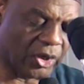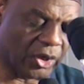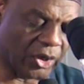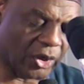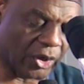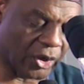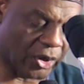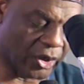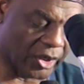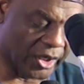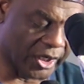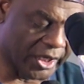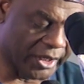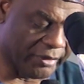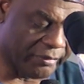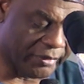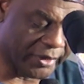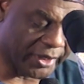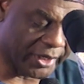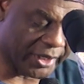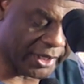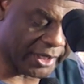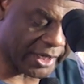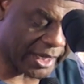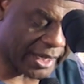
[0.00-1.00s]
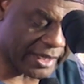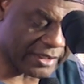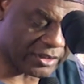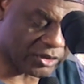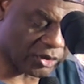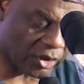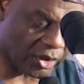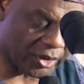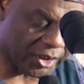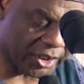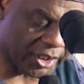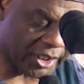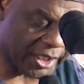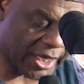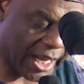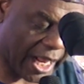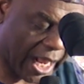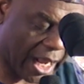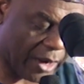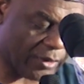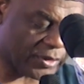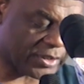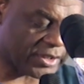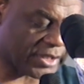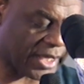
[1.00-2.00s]
or living and studying
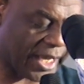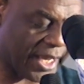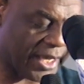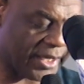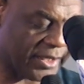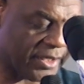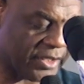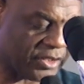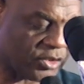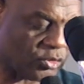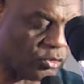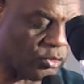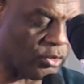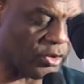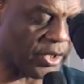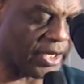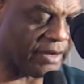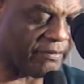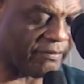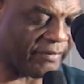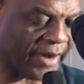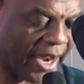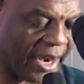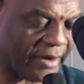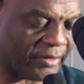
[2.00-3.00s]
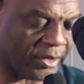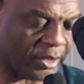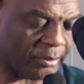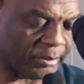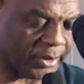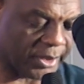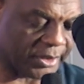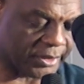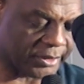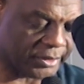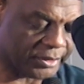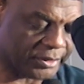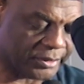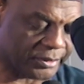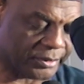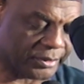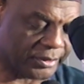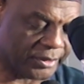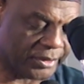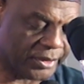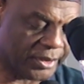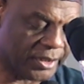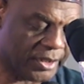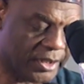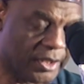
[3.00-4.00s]
outside the school environment.
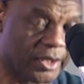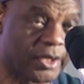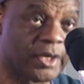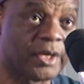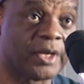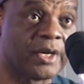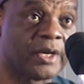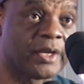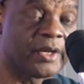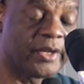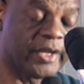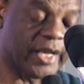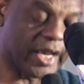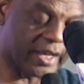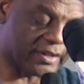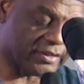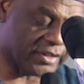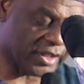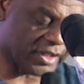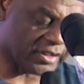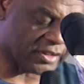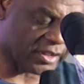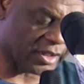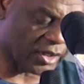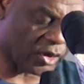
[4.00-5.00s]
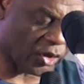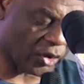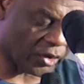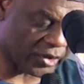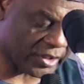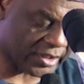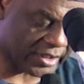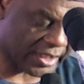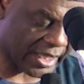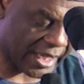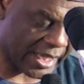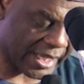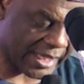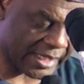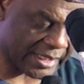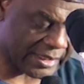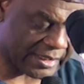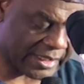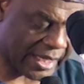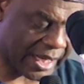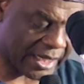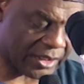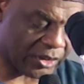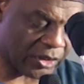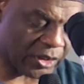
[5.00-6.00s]
The existing
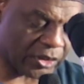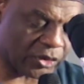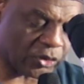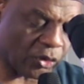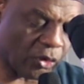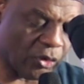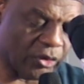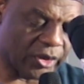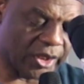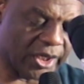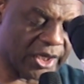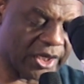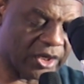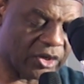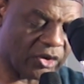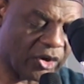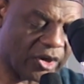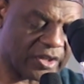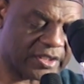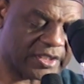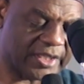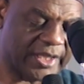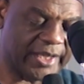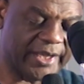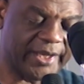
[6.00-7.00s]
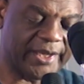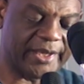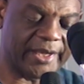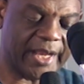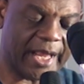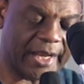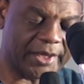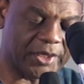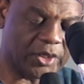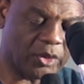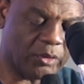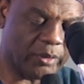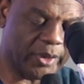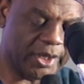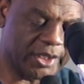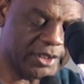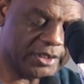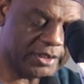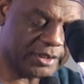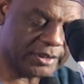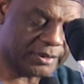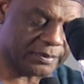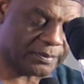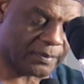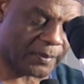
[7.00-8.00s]
hostels are not only grossly
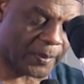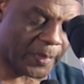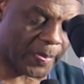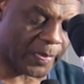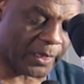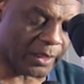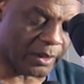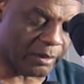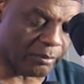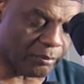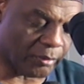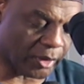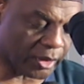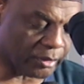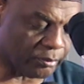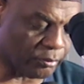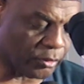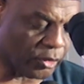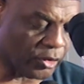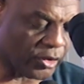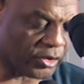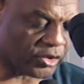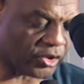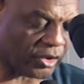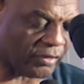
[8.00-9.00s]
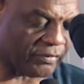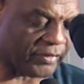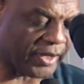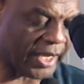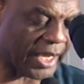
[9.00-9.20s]
inadequate, but most of